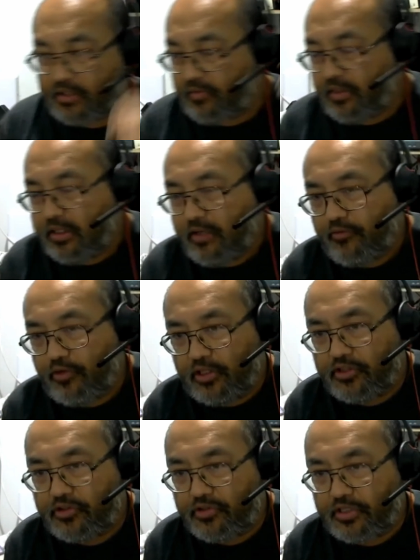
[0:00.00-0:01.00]
If your
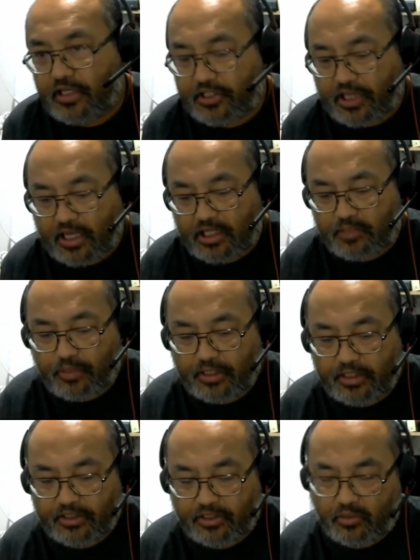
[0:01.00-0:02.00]
listeners get a chance,
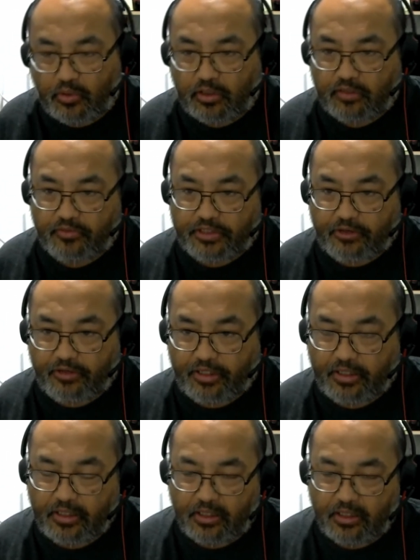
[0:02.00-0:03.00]
plug into the work of Jerry